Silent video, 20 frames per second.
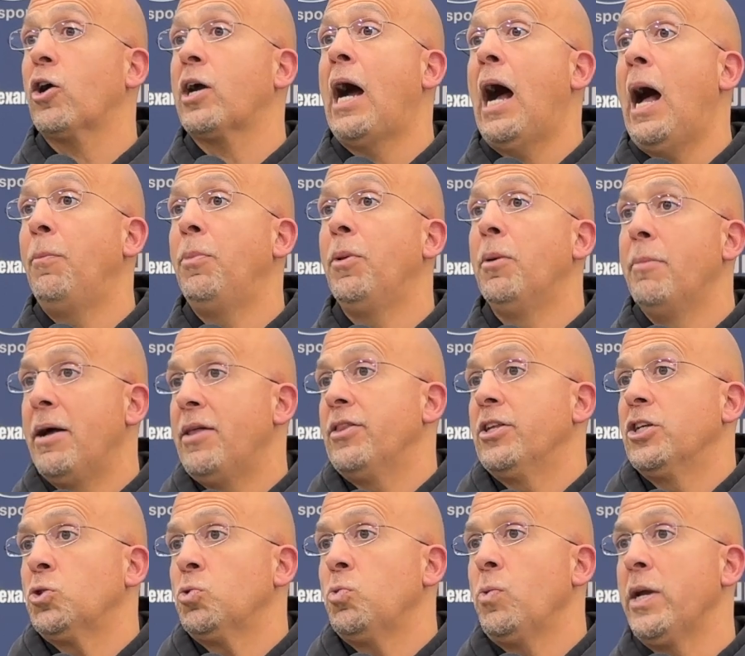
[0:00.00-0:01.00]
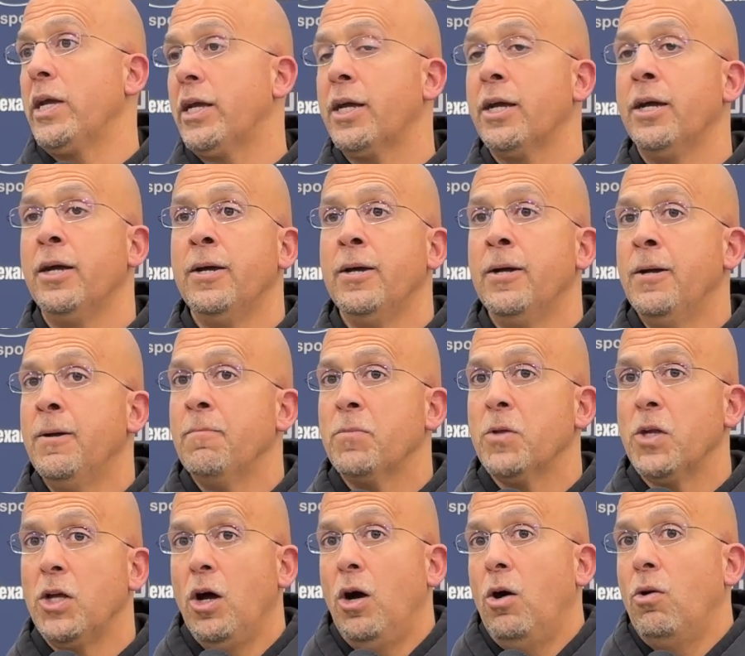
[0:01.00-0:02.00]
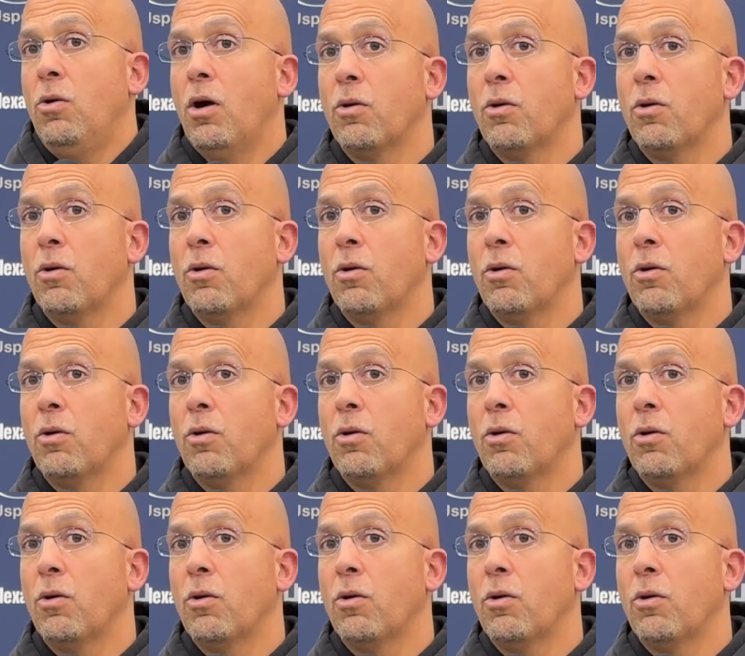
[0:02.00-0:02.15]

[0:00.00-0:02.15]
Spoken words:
complement this week? You know,